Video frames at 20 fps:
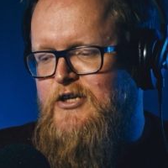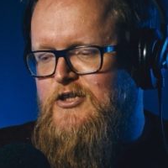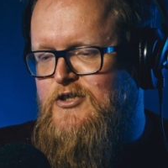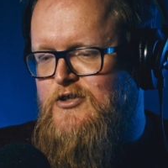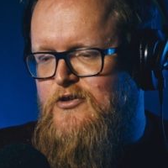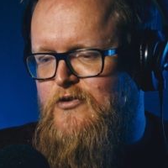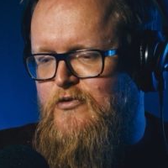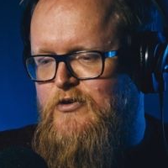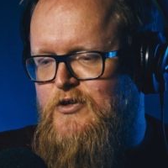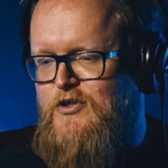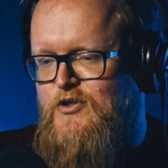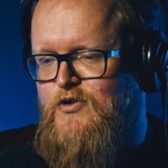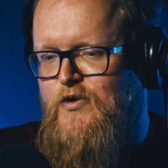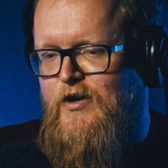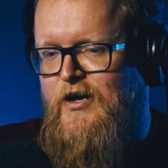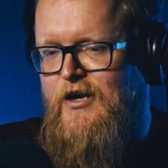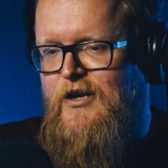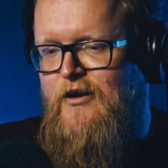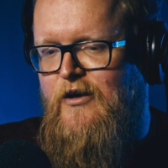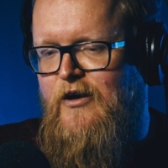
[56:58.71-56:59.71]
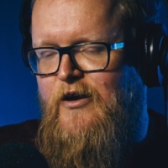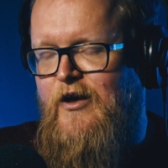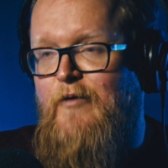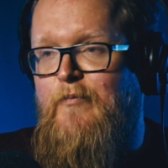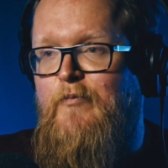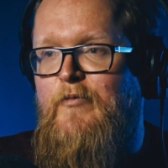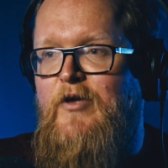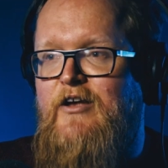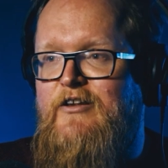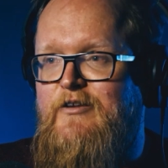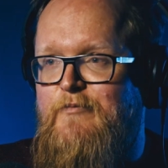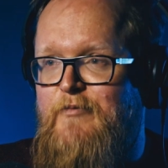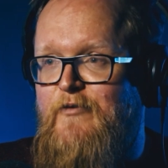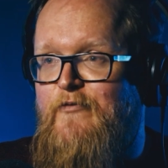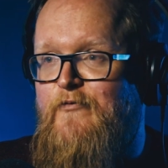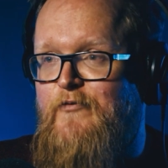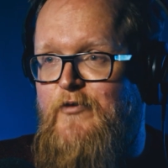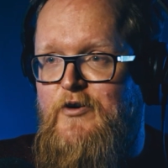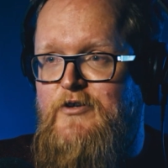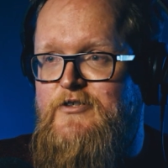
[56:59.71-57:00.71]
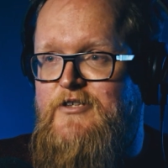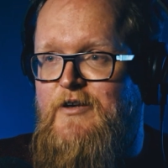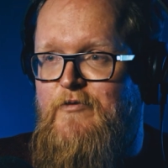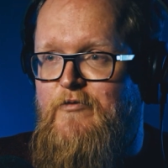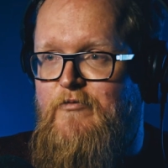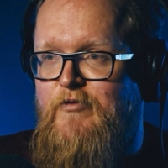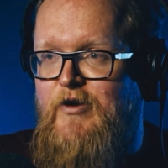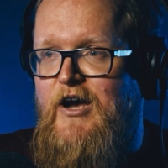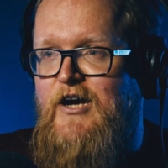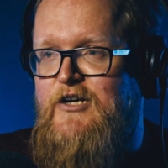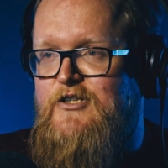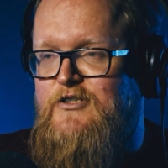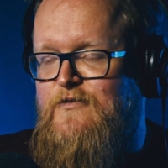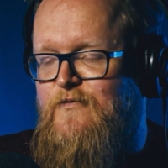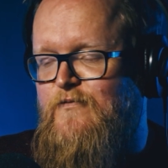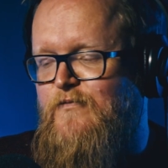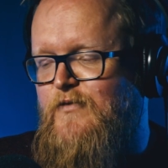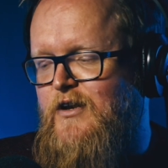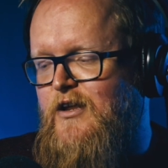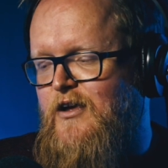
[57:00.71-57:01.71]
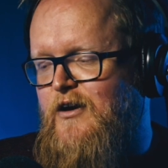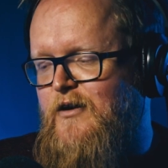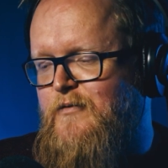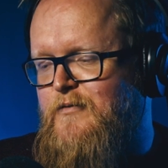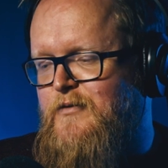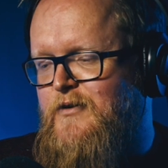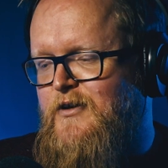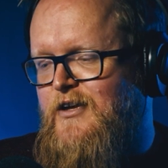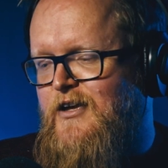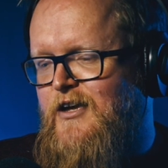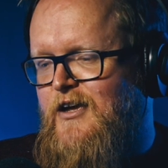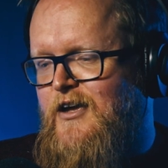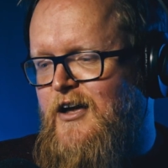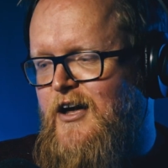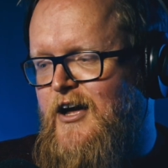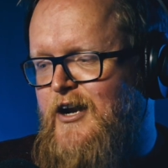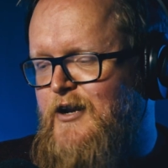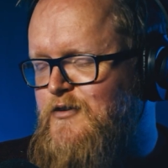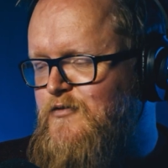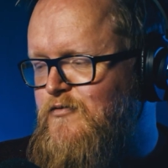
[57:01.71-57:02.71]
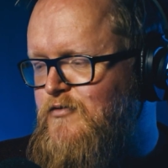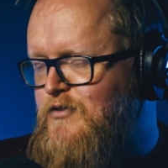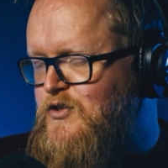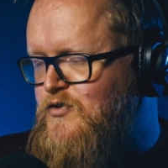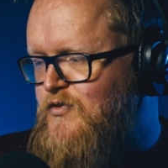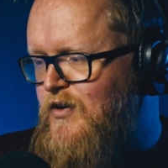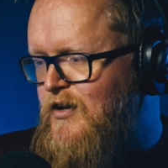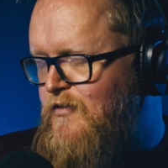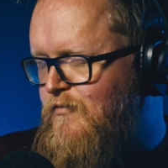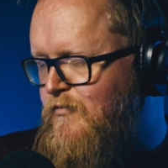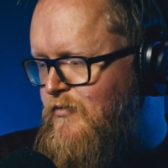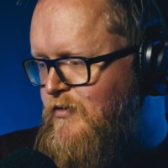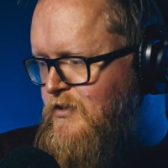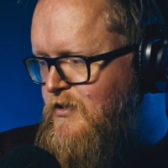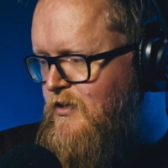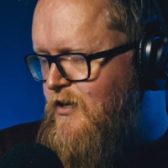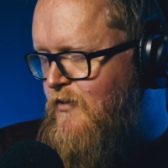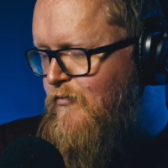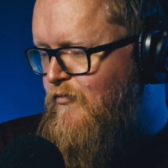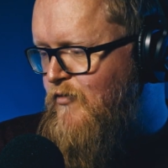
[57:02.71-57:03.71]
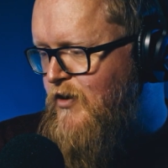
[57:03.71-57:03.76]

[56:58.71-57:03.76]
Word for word: I saw a trailer and I did my first ever reaction video, and it's for a trailer for a